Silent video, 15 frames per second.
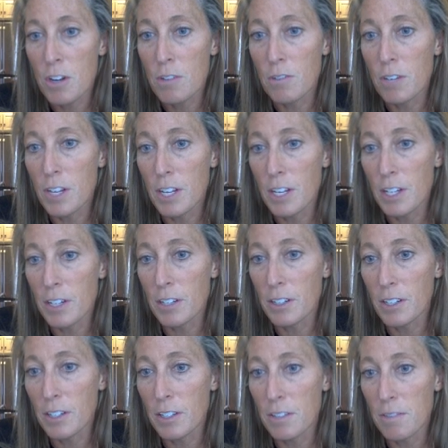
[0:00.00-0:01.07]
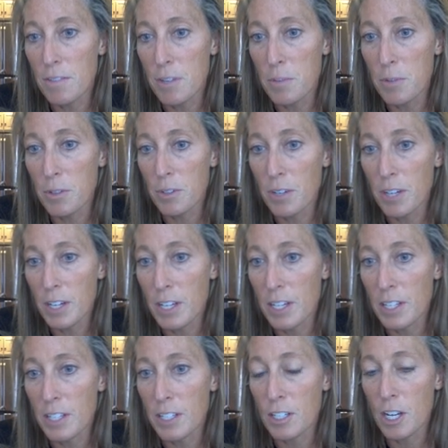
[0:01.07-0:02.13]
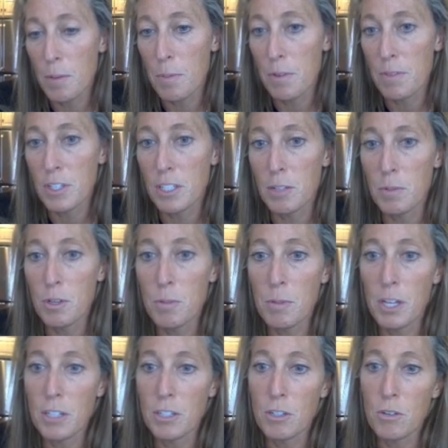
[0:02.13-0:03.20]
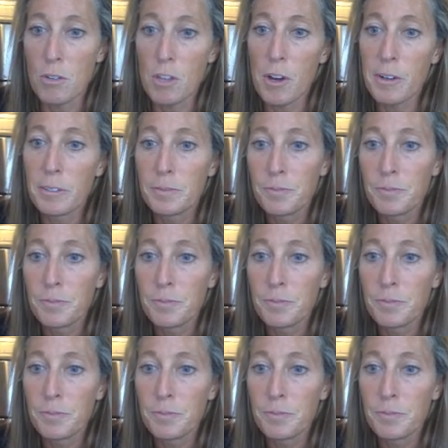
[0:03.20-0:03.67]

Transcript: right here on the femur and the top of the tibial plateau there.